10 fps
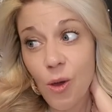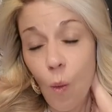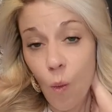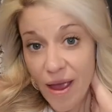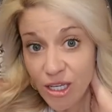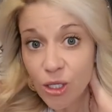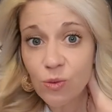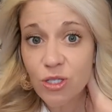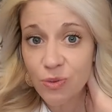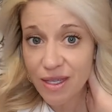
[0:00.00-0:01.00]
when you
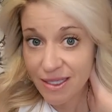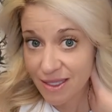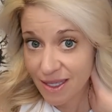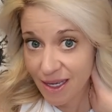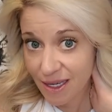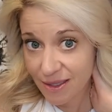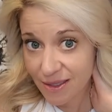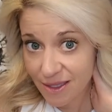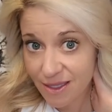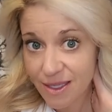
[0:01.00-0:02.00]
do these
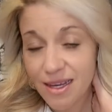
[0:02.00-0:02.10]
things,